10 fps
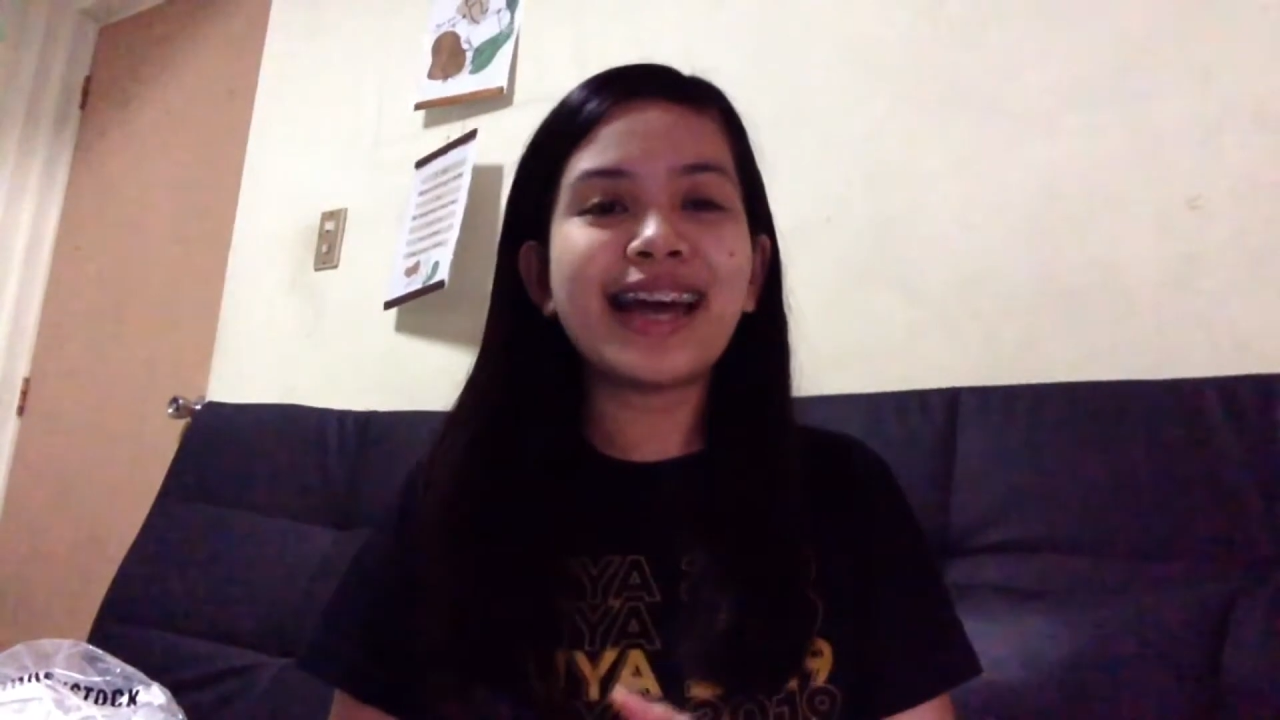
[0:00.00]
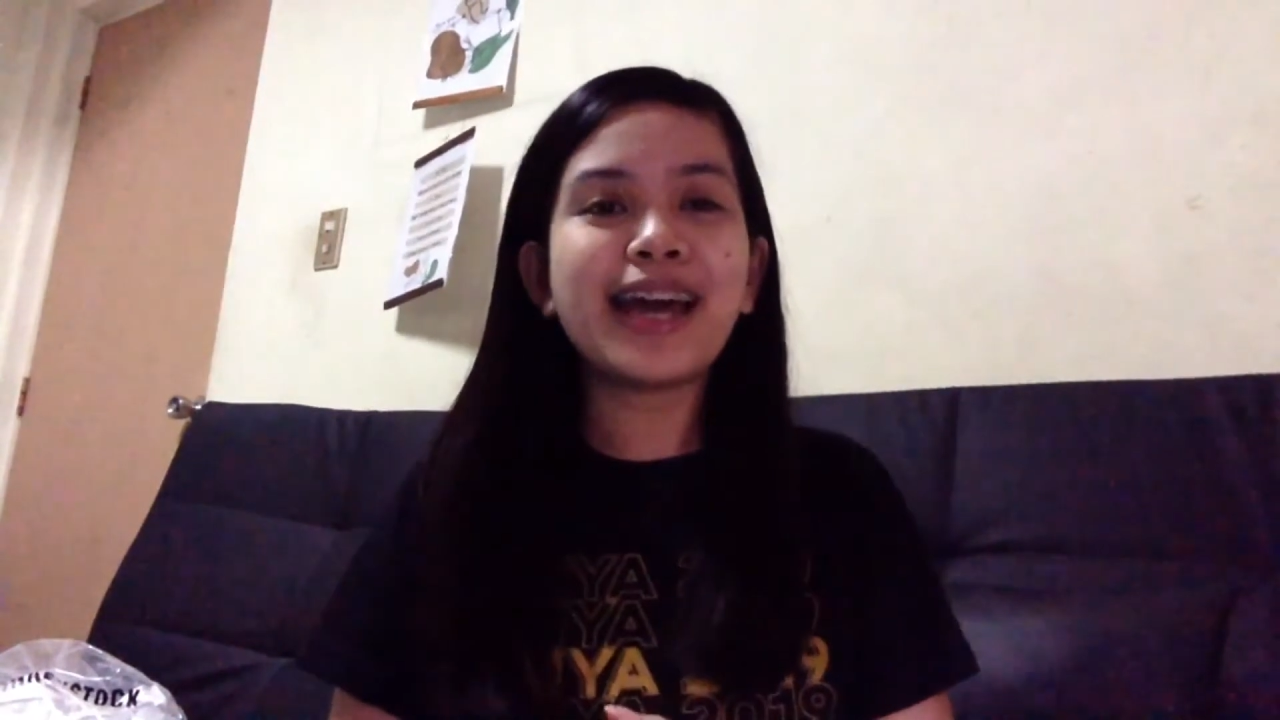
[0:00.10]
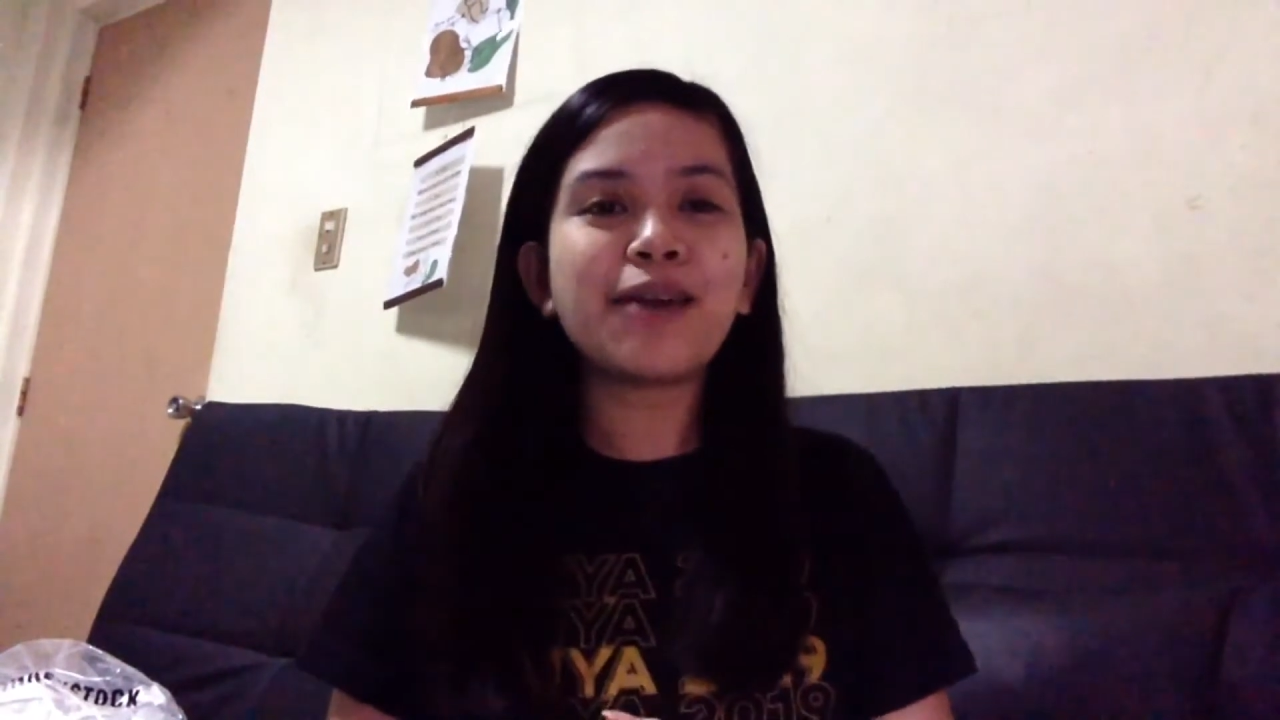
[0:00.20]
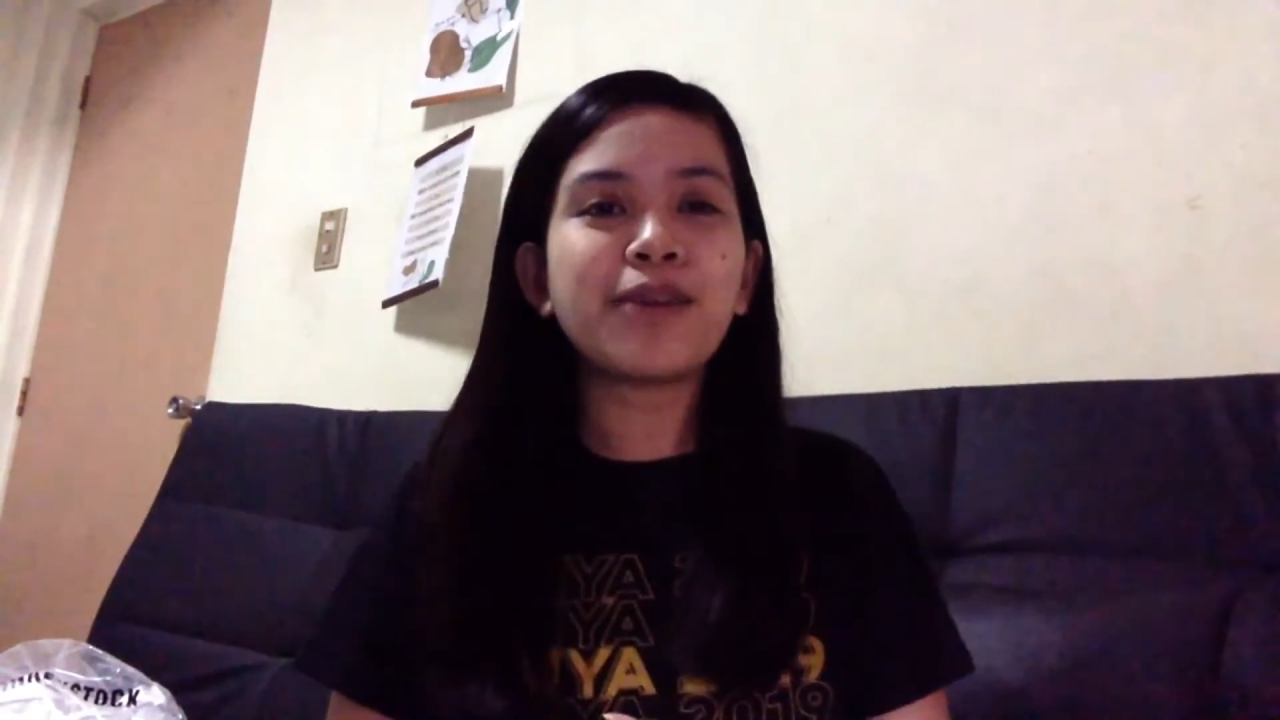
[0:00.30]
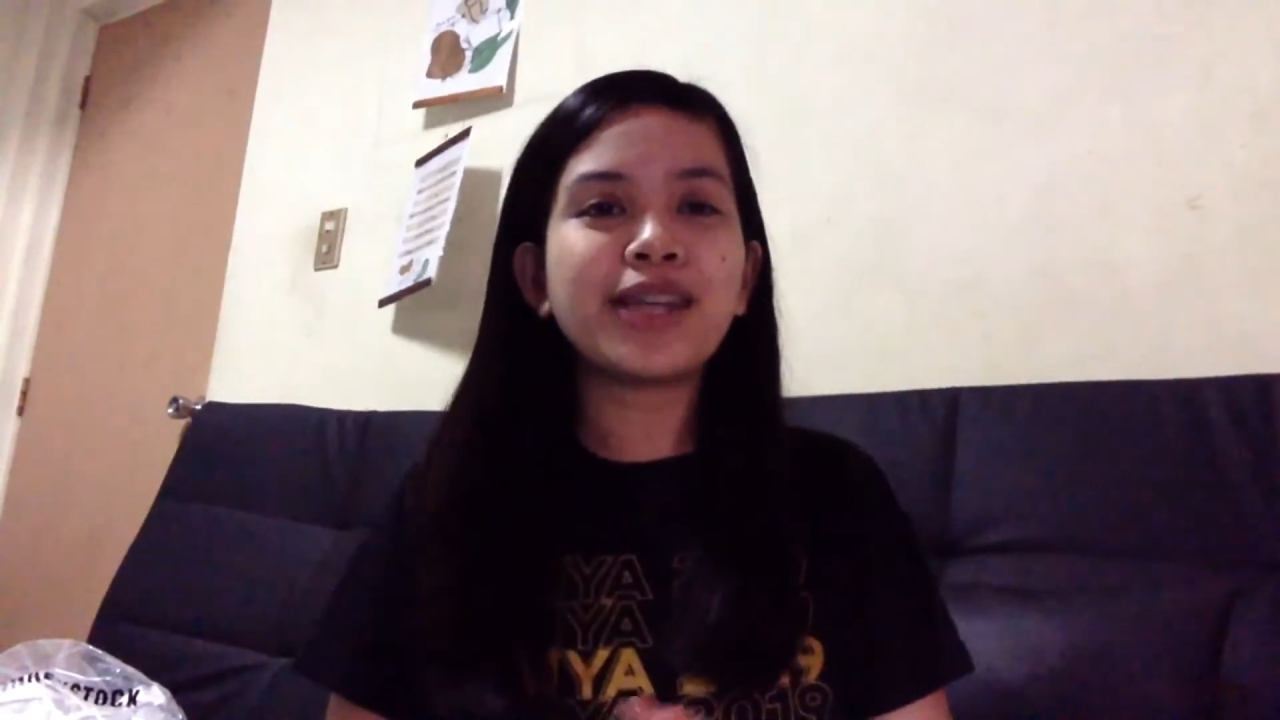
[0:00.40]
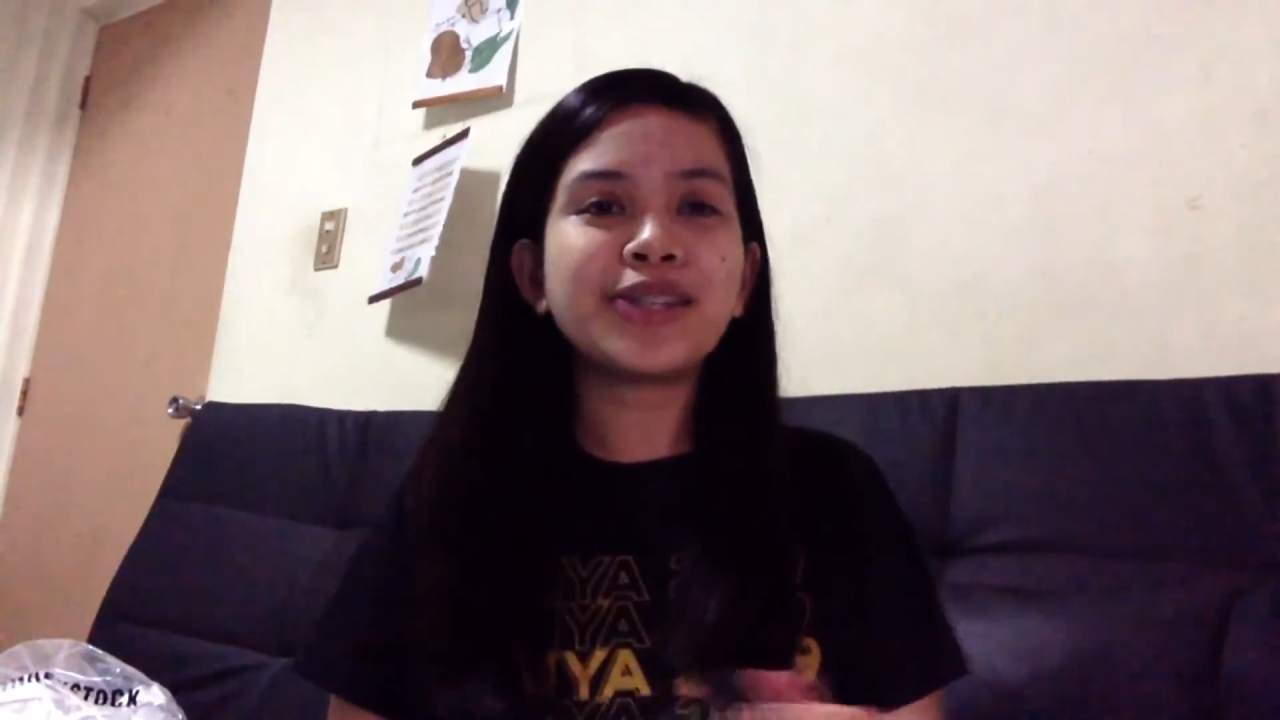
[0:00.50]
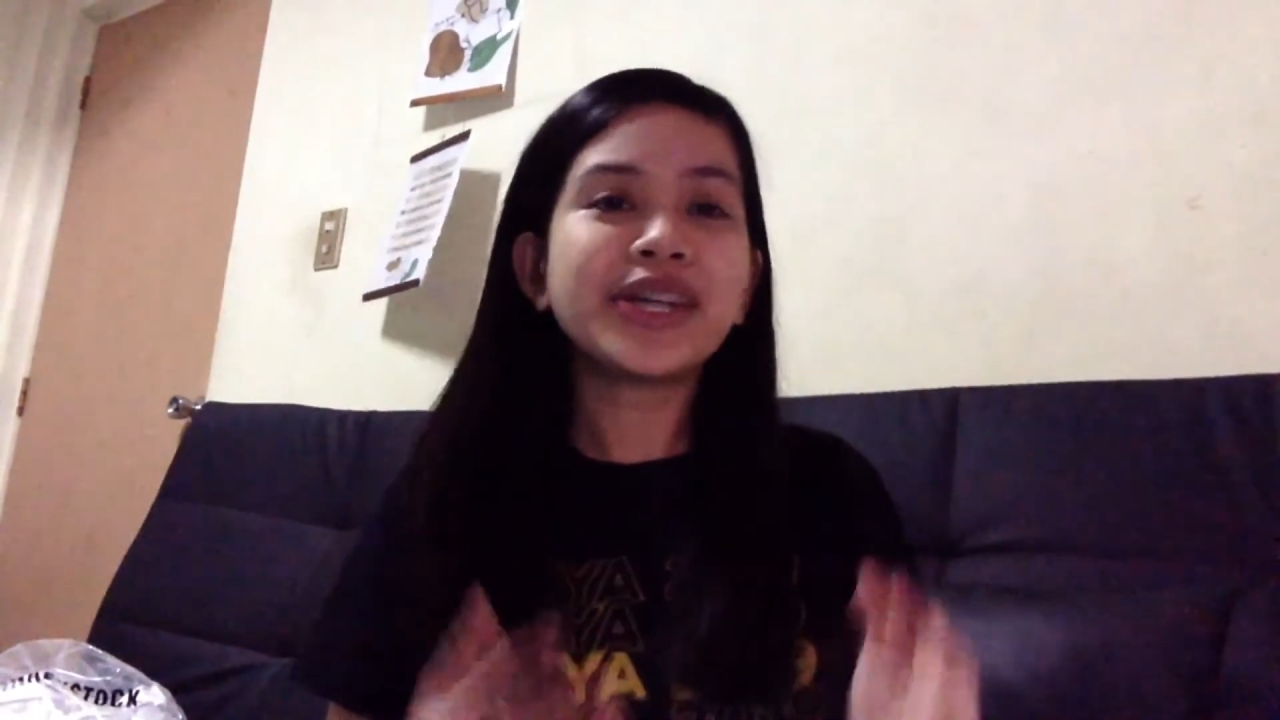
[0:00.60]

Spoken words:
time and